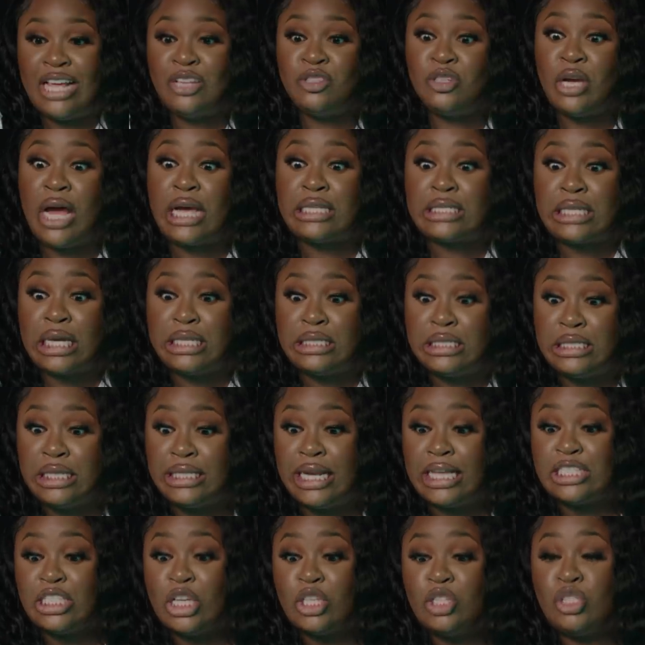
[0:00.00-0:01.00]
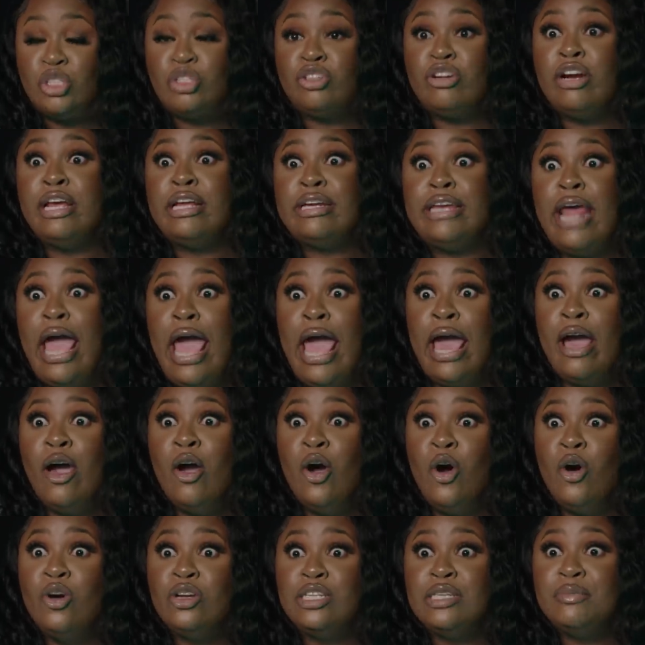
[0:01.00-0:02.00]
yes, you can. See there's a string there
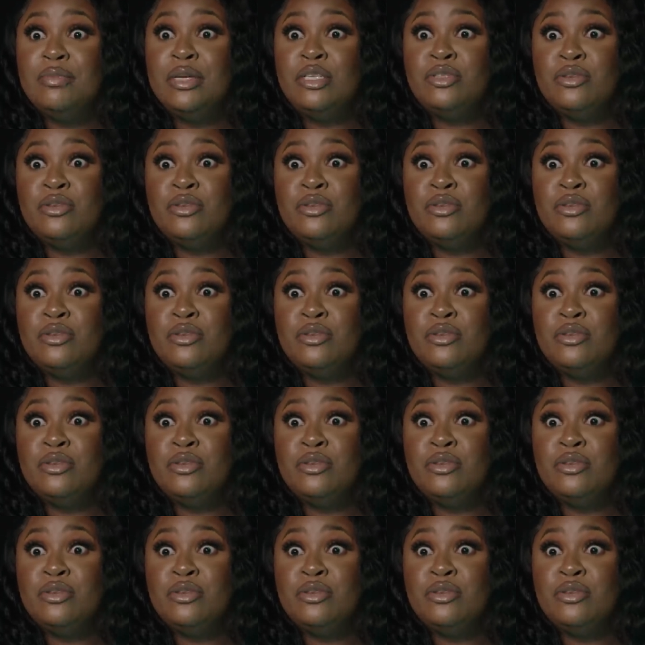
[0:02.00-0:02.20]
holding yeah. me